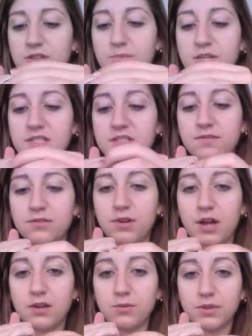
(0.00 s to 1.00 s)
the piece of
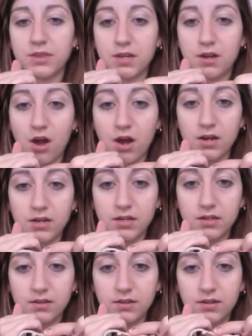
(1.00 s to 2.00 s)
thread with the knot
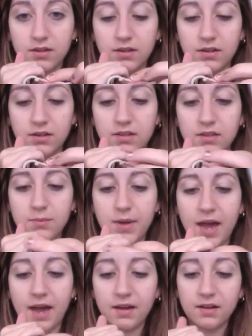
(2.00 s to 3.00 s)
in the
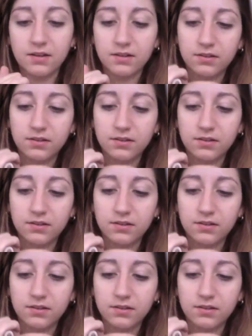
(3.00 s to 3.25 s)
back